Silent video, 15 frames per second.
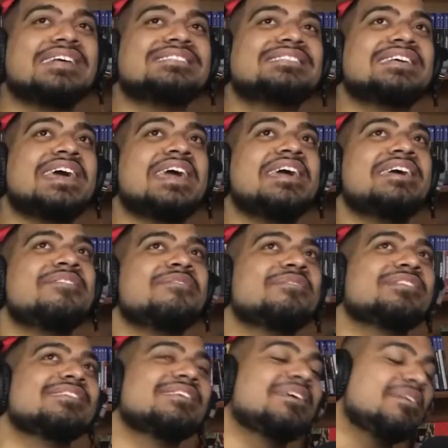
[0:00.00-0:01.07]
say,
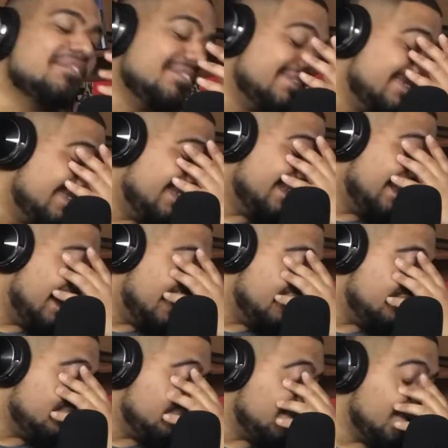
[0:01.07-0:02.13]

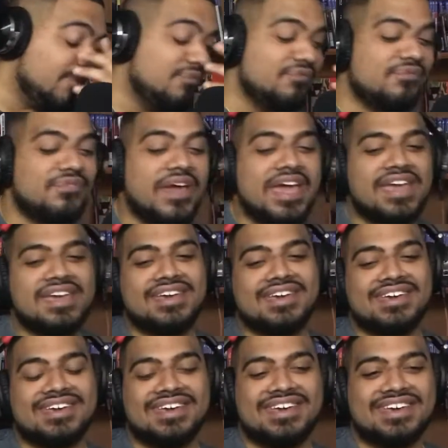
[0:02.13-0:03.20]
like,
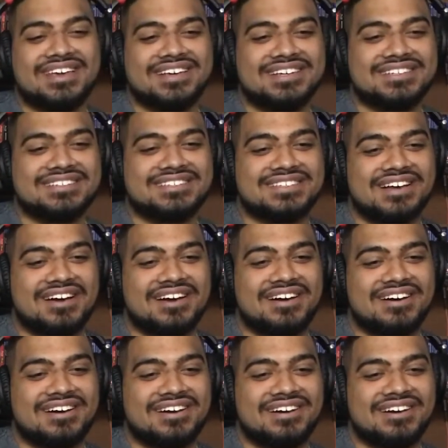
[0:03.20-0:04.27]
fake is
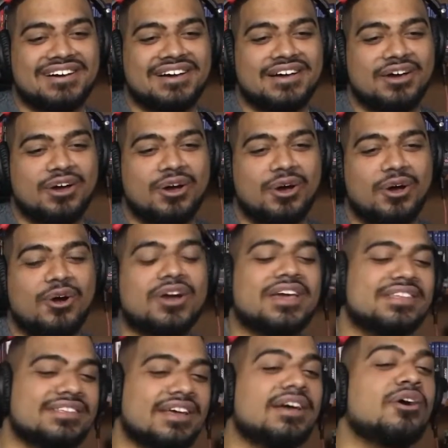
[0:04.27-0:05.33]
okay.